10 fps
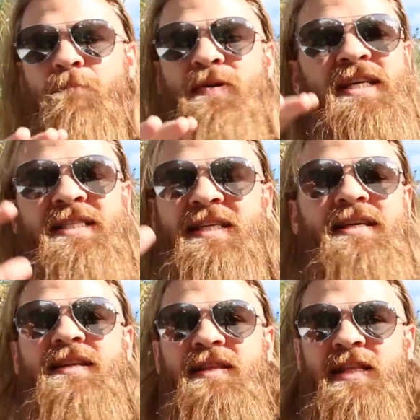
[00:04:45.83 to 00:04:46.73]
But this,
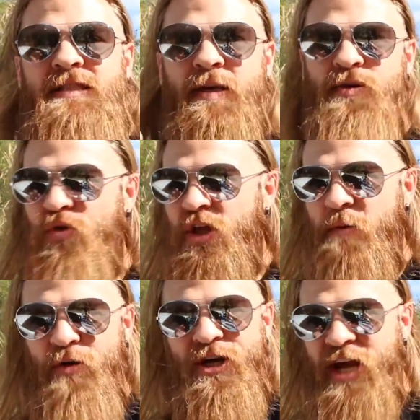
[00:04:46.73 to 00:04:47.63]
this makes you really
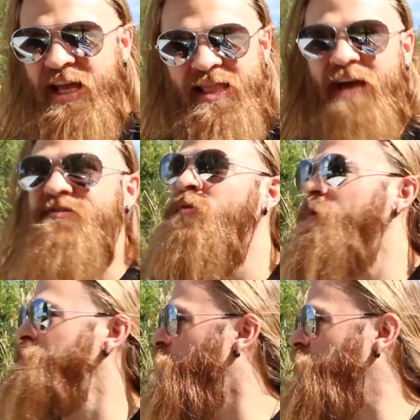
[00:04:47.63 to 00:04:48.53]
appreciate life so
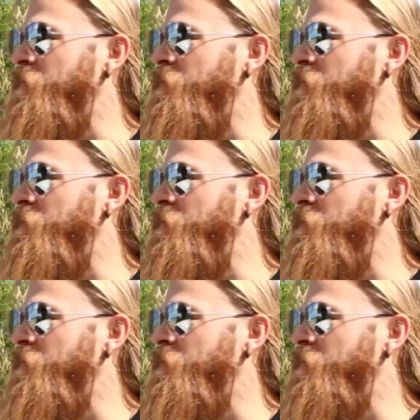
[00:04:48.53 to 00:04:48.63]
much more.